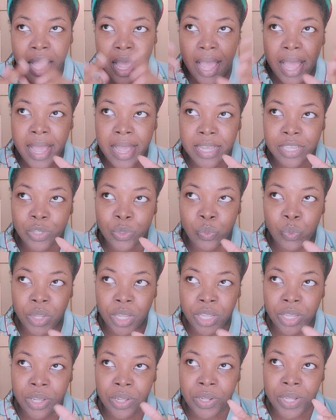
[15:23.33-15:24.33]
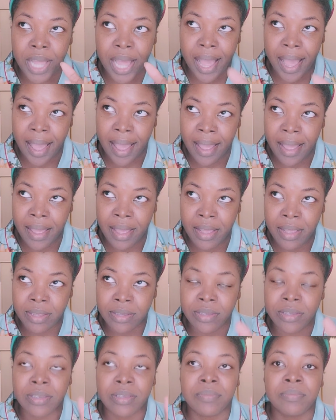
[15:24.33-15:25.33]
as well
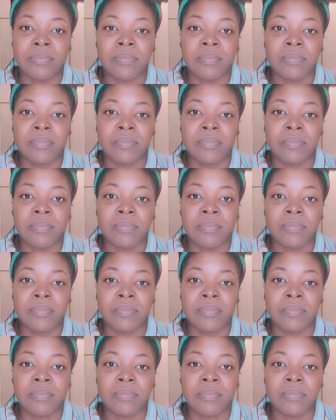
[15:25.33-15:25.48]
as